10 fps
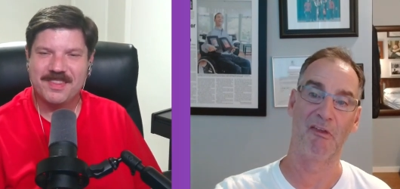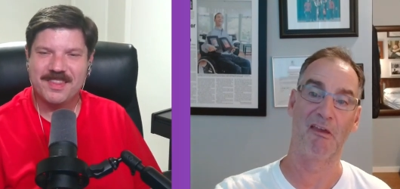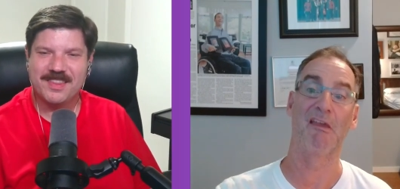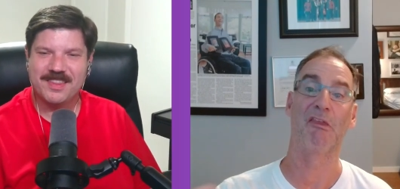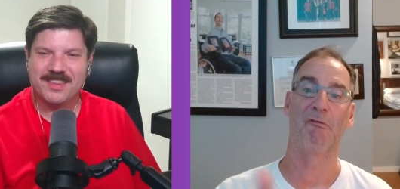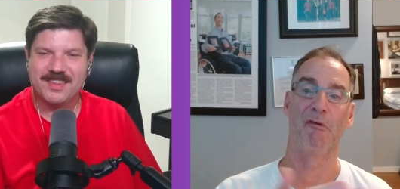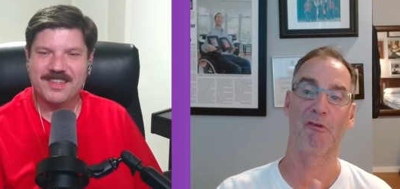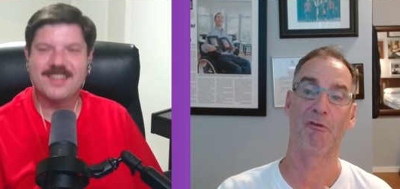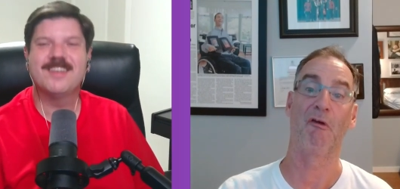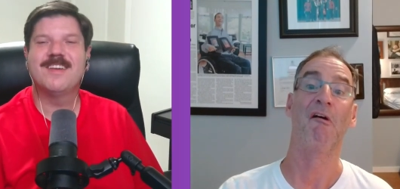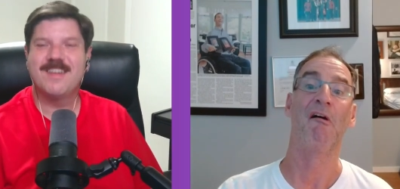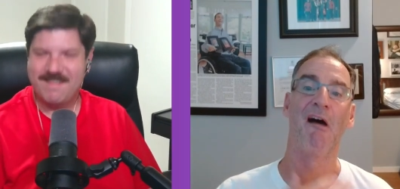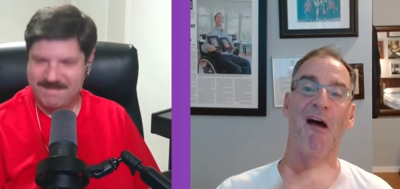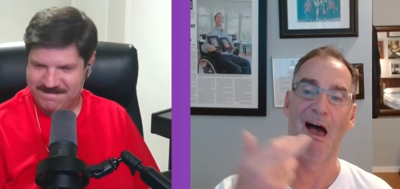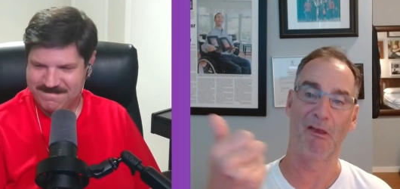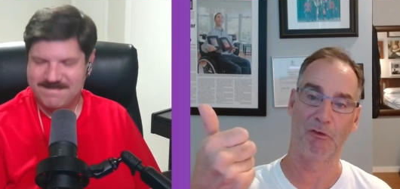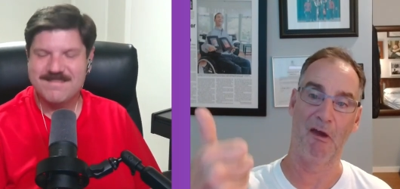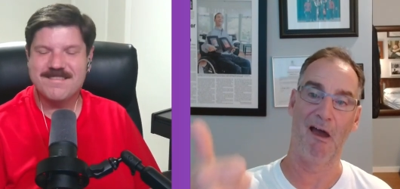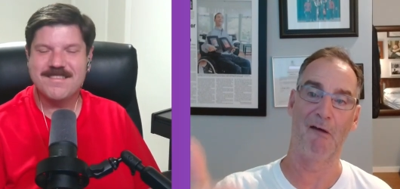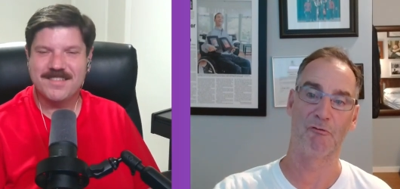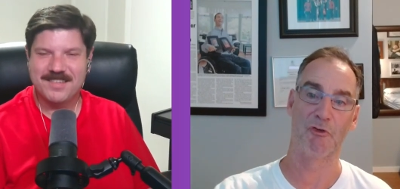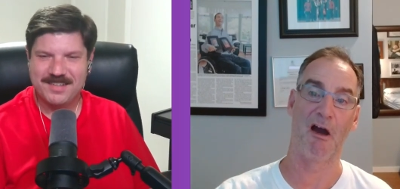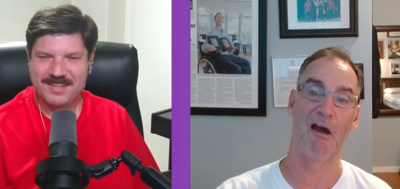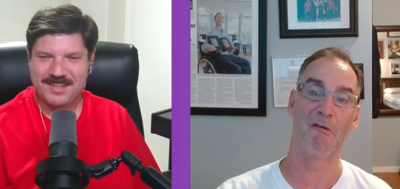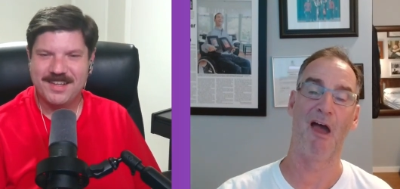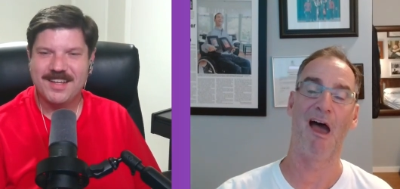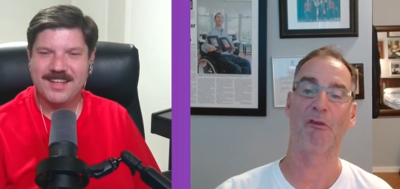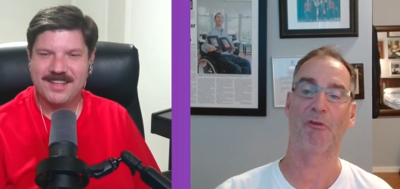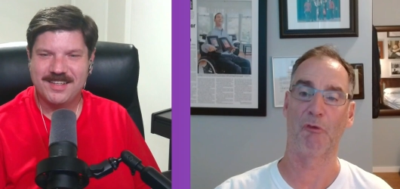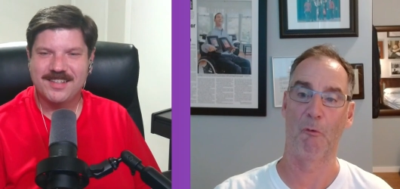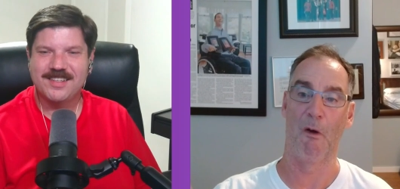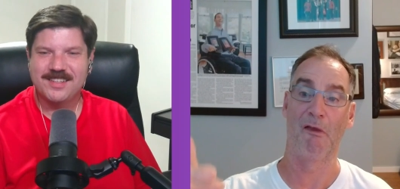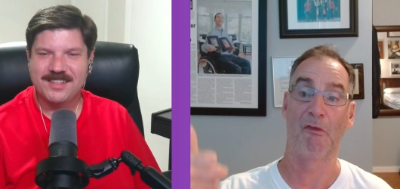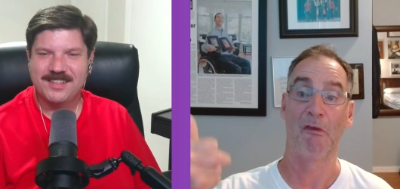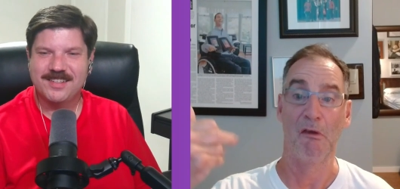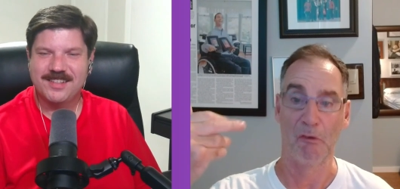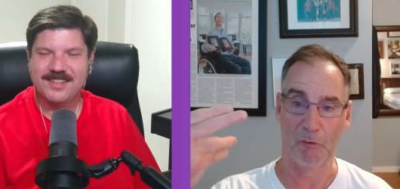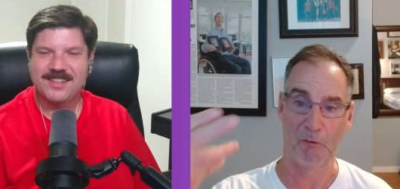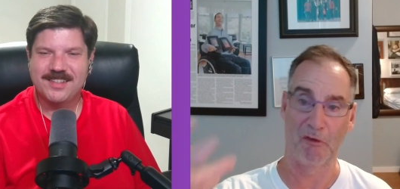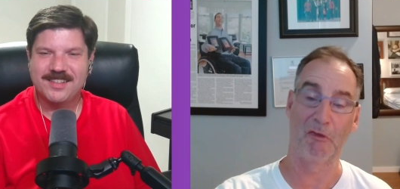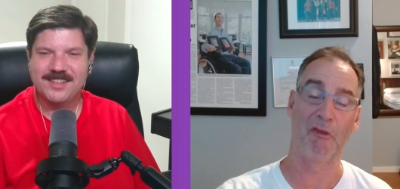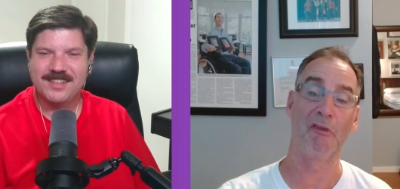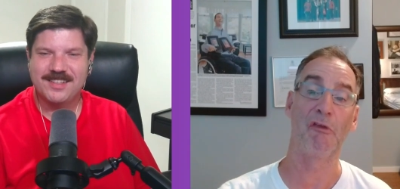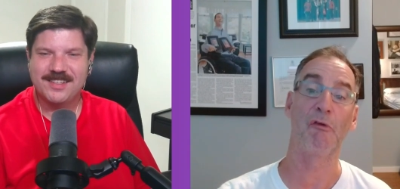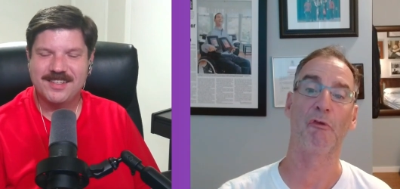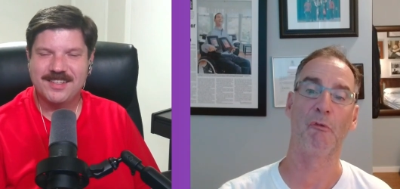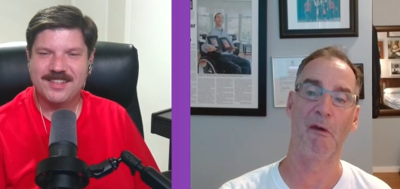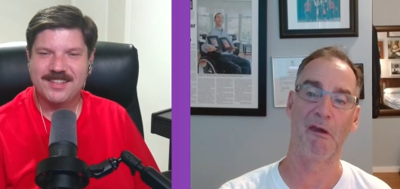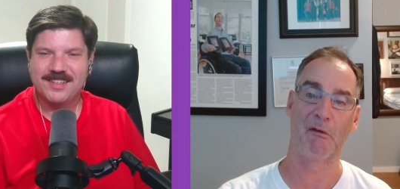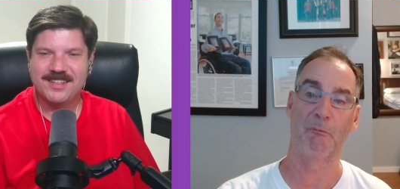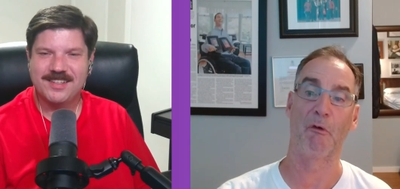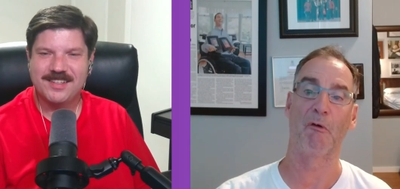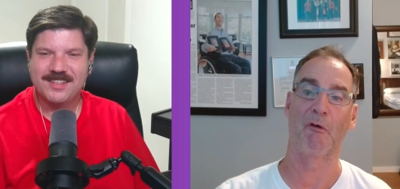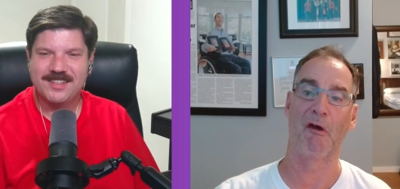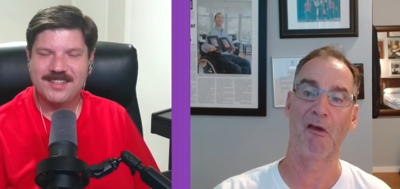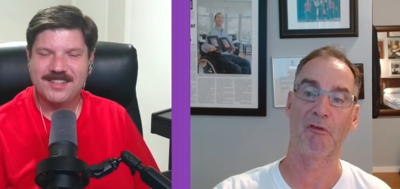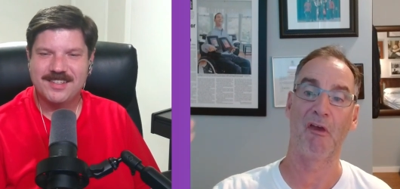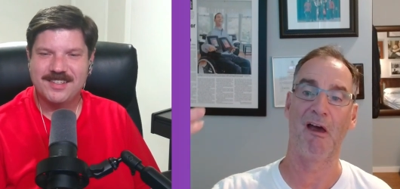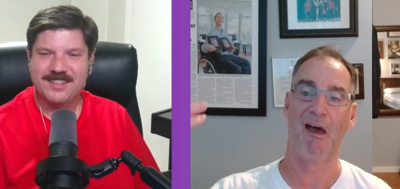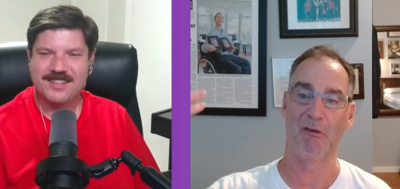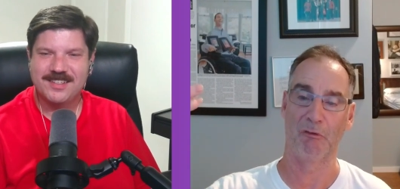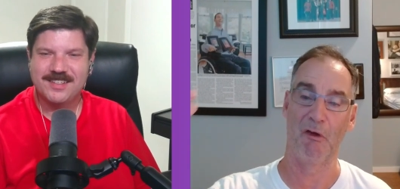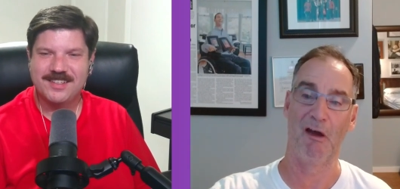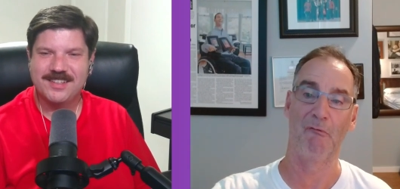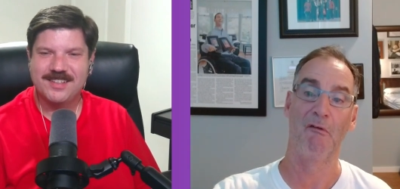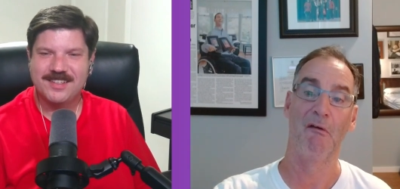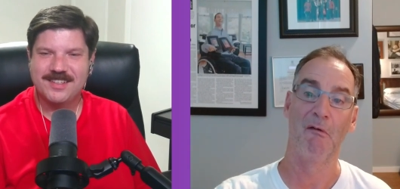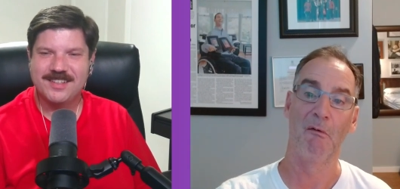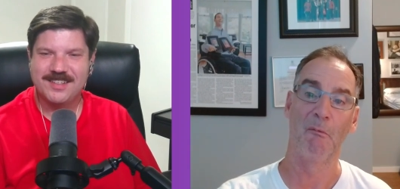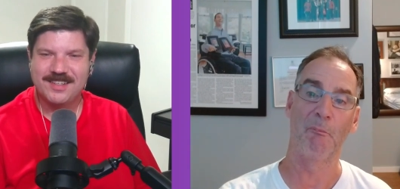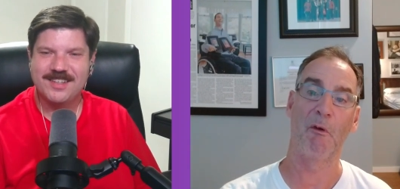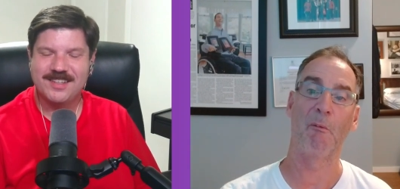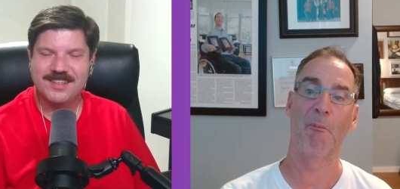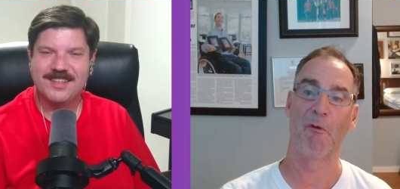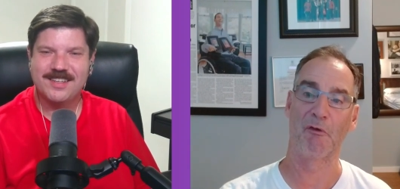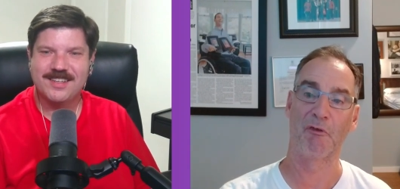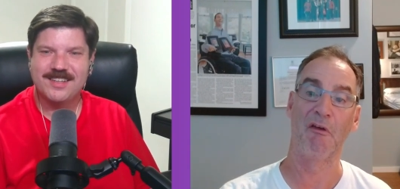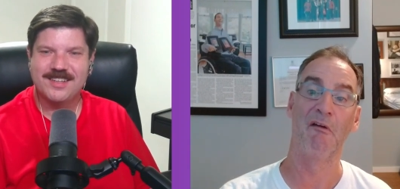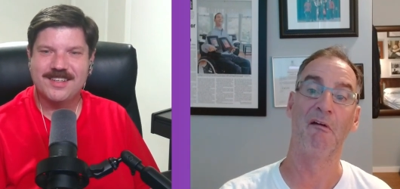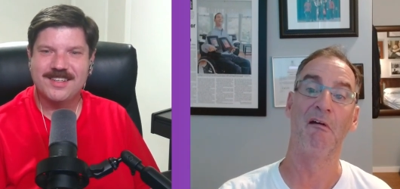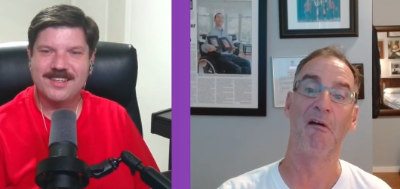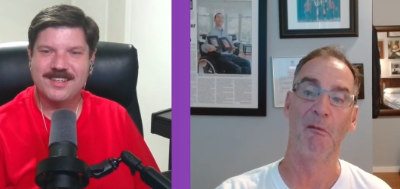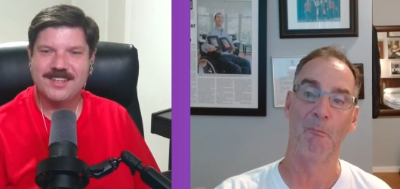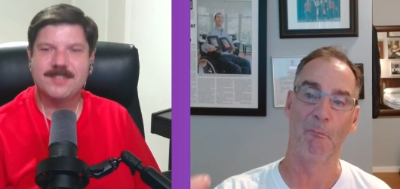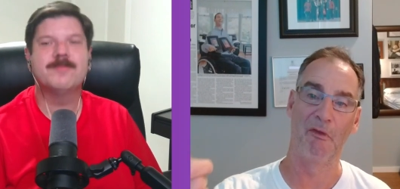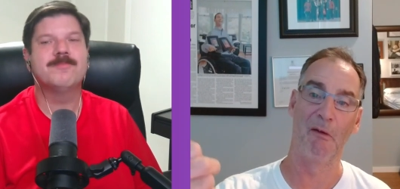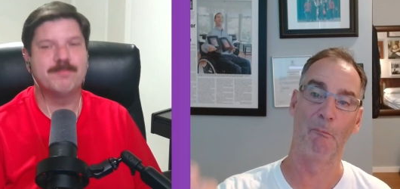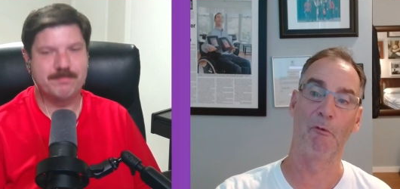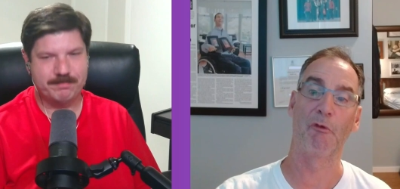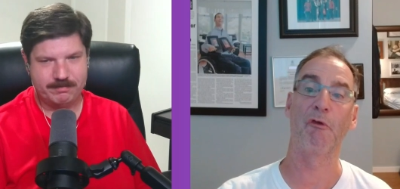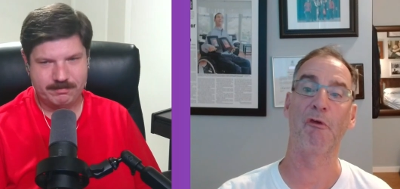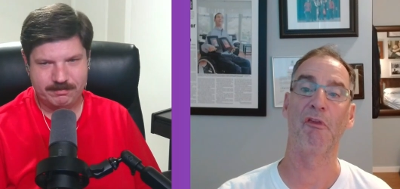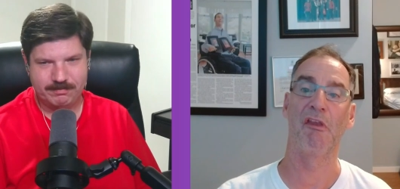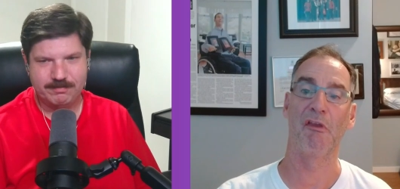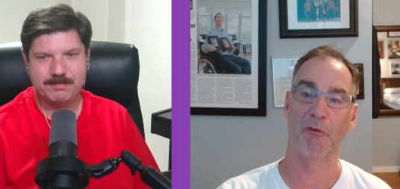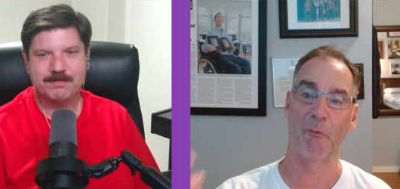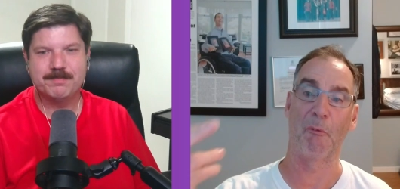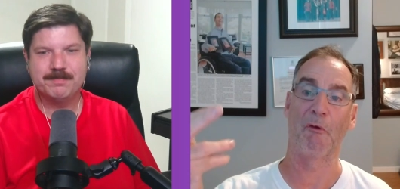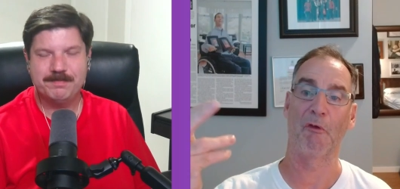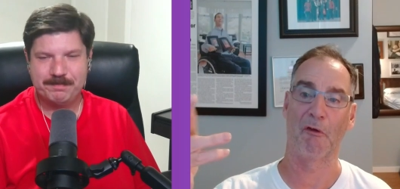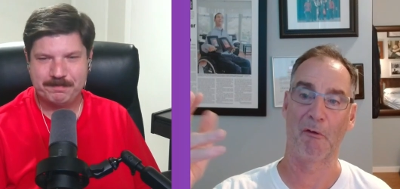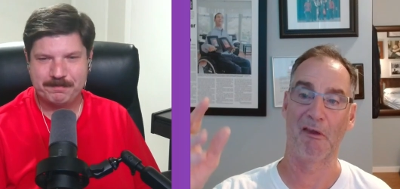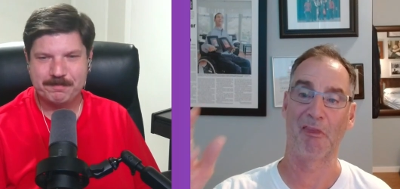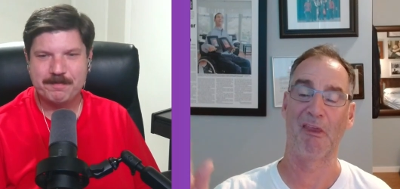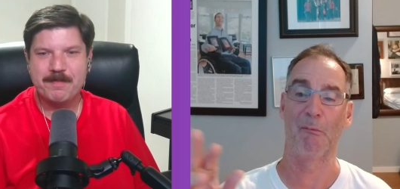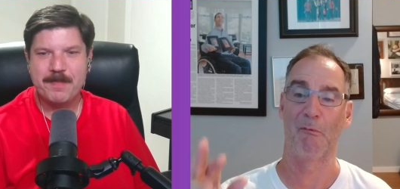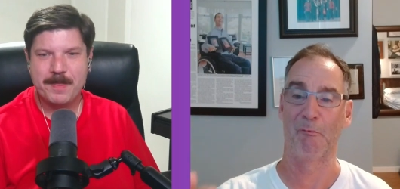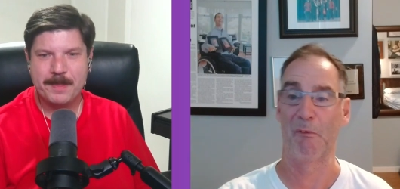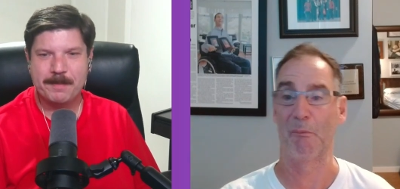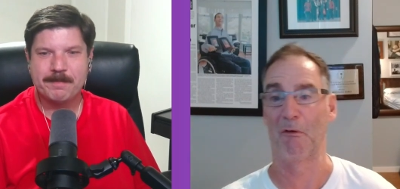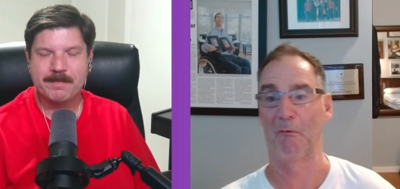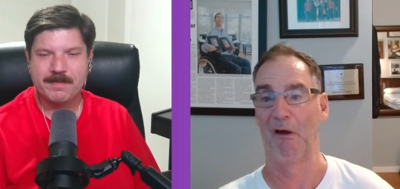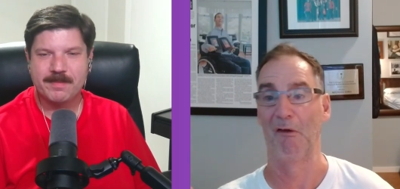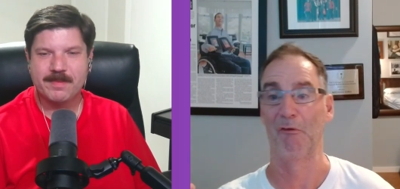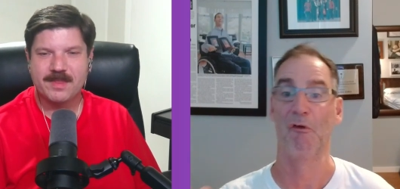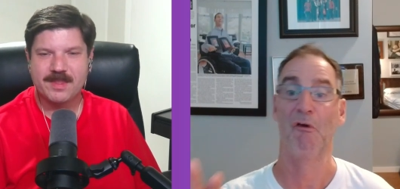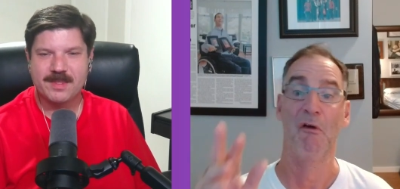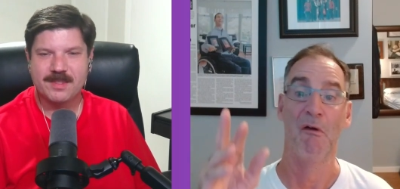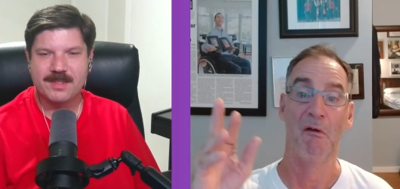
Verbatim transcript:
Speaker 1: The individual has to have drive, has to want to continue to make progress, has to have purpose. But number two, you need support, a great team of people around you.